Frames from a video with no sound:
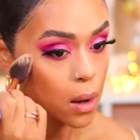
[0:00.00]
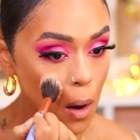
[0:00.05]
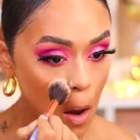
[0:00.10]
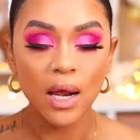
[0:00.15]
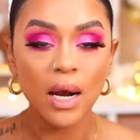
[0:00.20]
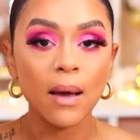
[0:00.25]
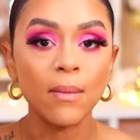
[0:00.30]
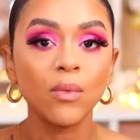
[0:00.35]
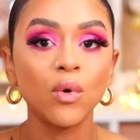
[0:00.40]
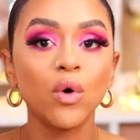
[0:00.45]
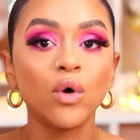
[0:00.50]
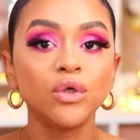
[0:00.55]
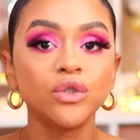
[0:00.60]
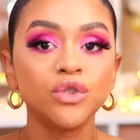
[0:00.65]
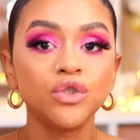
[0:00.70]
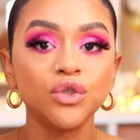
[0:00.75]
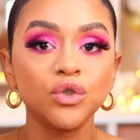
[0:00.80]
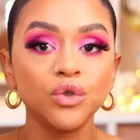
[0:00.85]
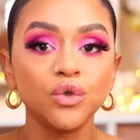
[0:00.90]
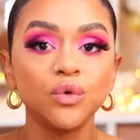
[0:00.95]
and I'm going
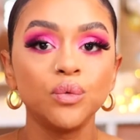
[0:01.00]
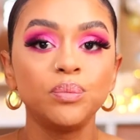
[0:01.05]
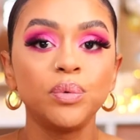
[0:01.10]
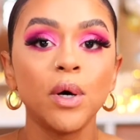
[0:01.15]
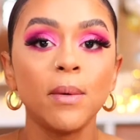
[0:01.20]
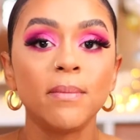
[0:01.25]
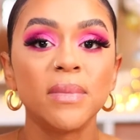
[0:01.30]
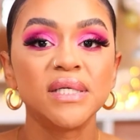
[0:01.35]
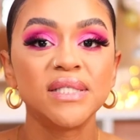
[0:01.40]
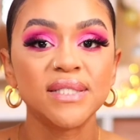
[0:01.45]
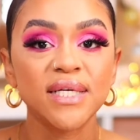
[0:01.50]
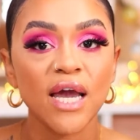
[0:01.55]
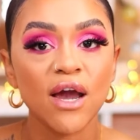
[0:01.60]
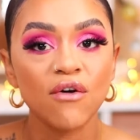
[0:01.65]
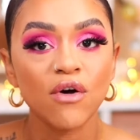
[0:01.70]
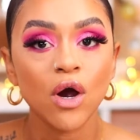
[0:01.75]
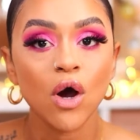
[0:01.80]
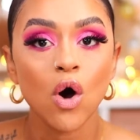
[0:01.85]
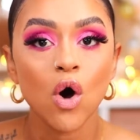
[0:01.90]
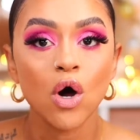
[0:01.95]
to put
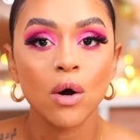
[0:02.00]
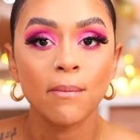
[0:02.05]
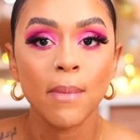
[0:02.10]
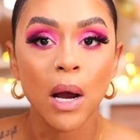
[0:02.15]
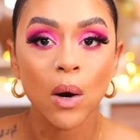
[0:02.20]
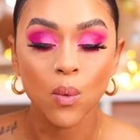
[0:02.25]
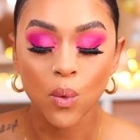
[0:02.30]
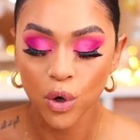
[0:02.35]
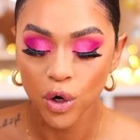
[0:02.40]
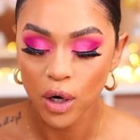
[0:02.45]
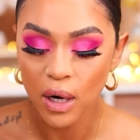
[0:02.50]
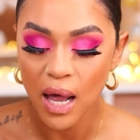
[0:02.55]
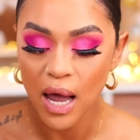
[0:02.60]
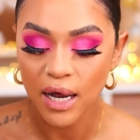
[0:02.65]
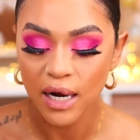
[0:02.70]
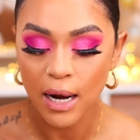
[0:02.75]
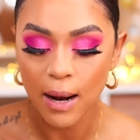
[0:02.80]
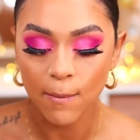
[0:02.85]
mascara on my waterline.